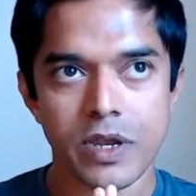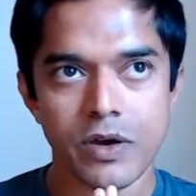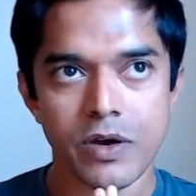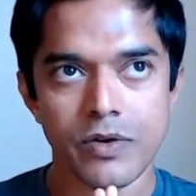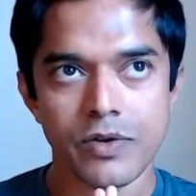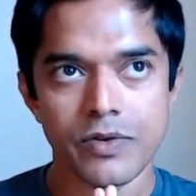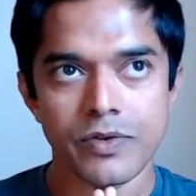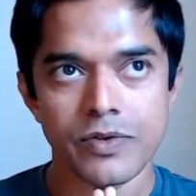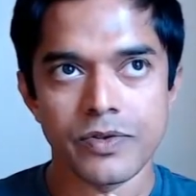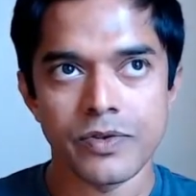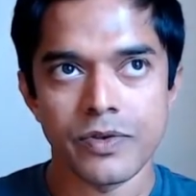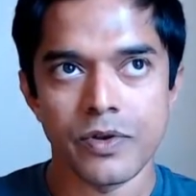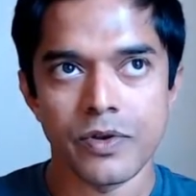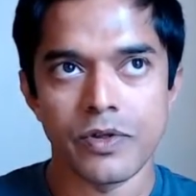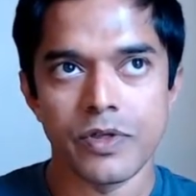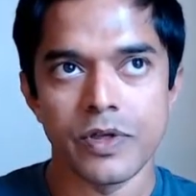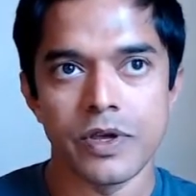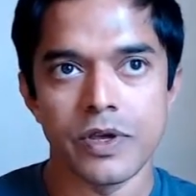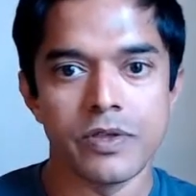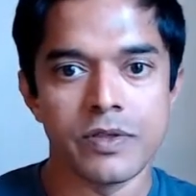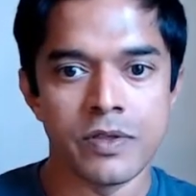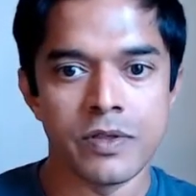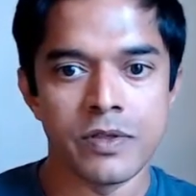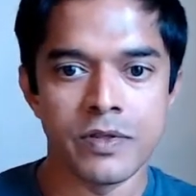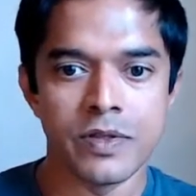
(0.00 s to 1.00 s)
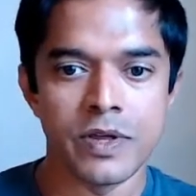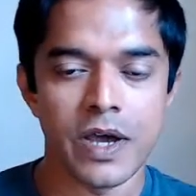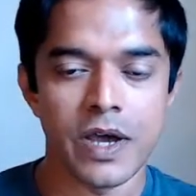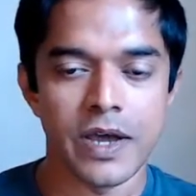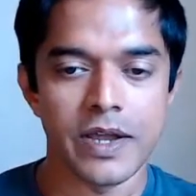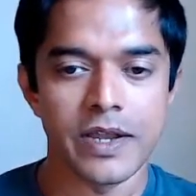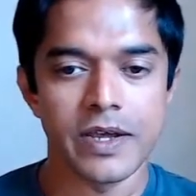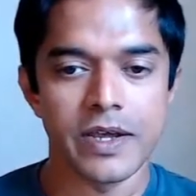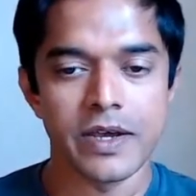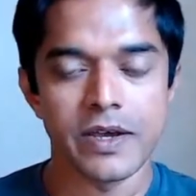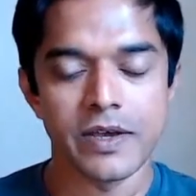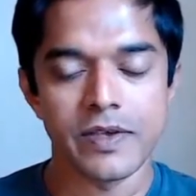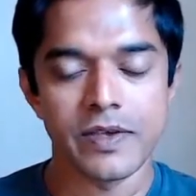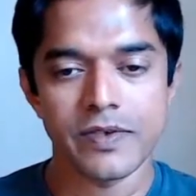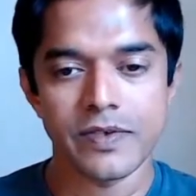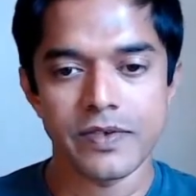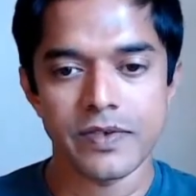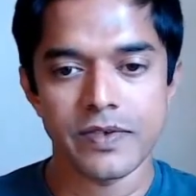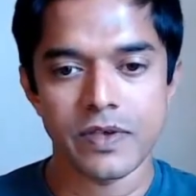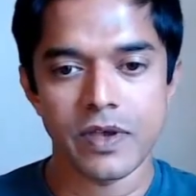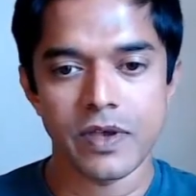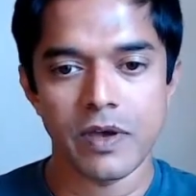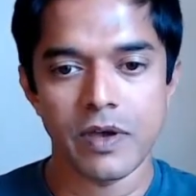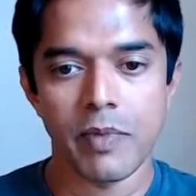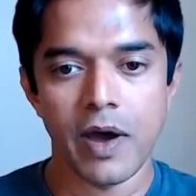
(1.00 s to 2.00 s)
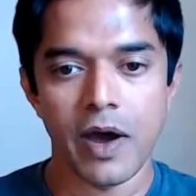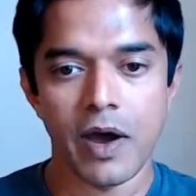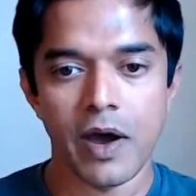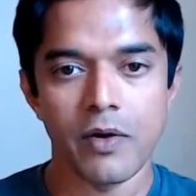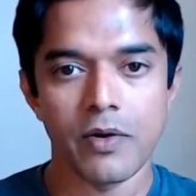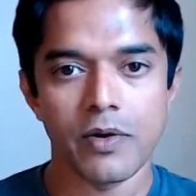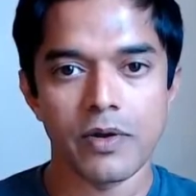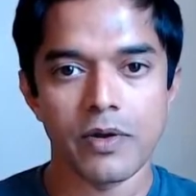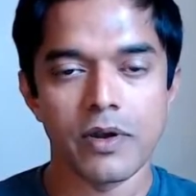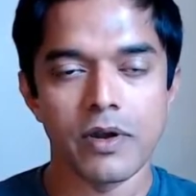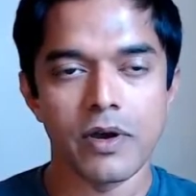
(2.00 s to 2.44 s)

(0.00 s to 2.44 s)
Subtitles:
sort of the ideas about